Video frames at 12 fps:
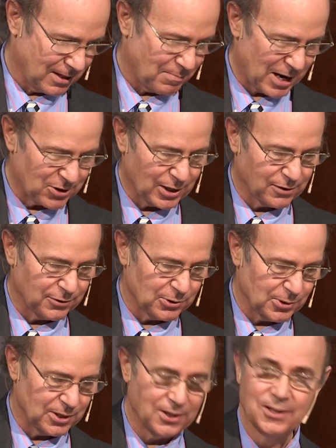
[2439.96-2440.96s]
metric
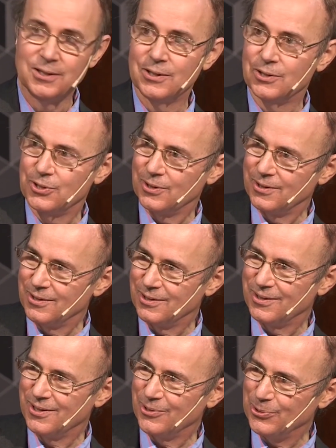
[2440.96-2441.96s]
fluid
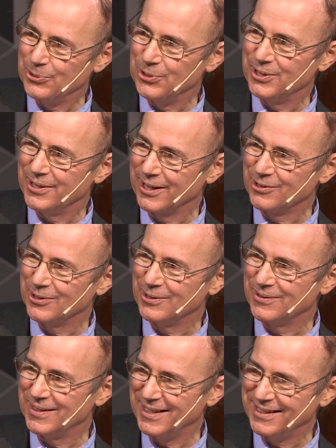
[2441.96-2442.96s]
told
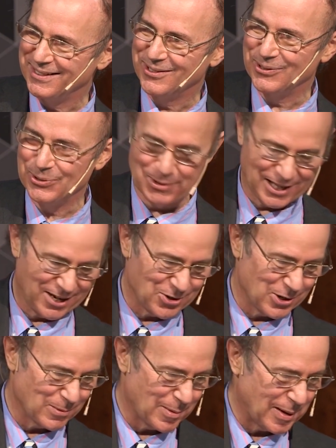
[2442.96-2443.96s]

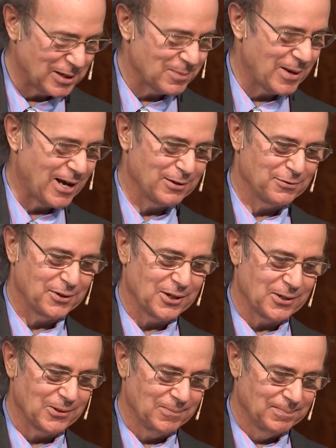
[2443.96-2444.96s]
energy momentum how to
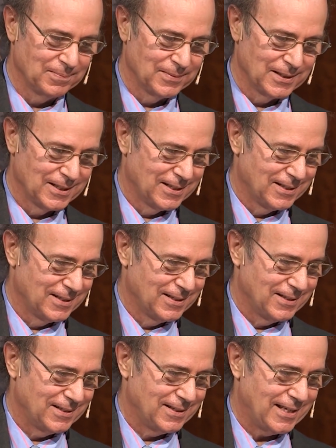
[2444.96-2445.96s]
flow.
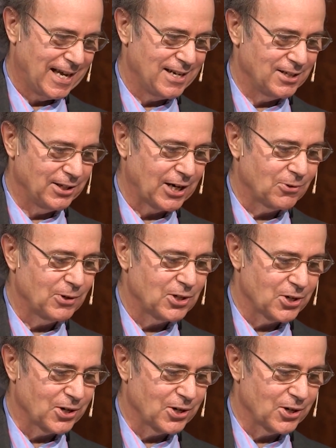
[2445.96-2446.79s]
And electric